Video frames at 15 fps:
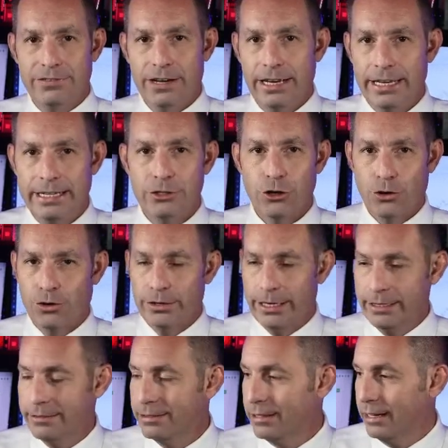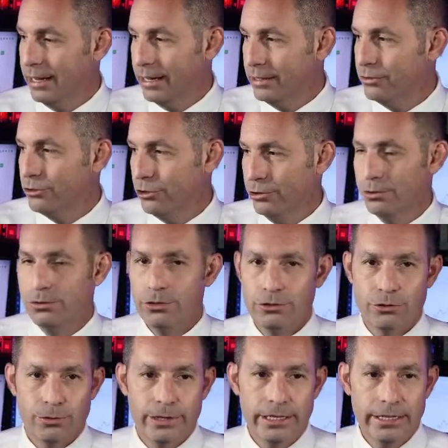in earnings in 2 to
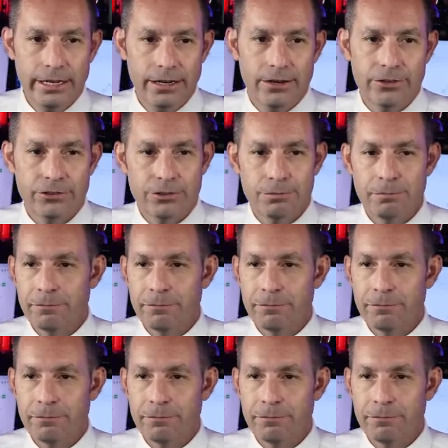3 years.